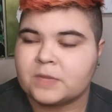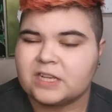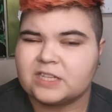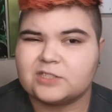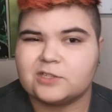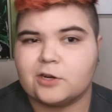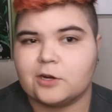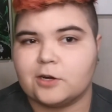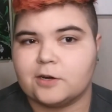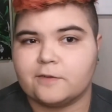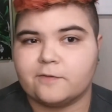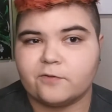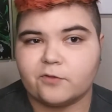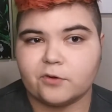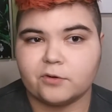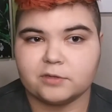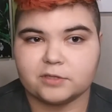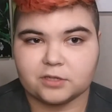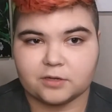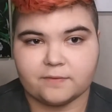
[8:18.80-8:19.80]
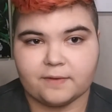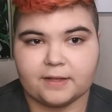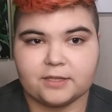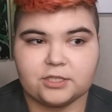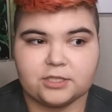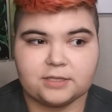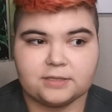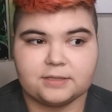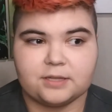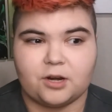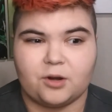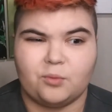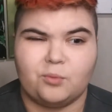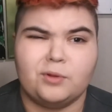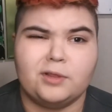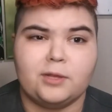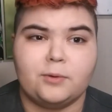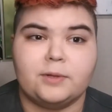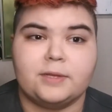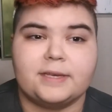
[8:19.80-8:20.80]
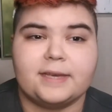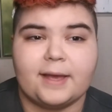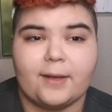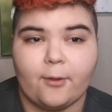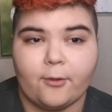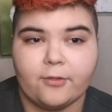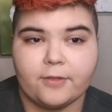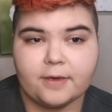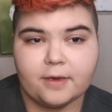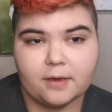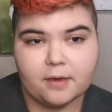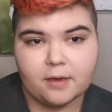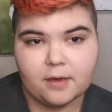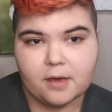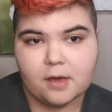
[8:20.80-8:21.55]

certain fruits or veggies that are really, really healthy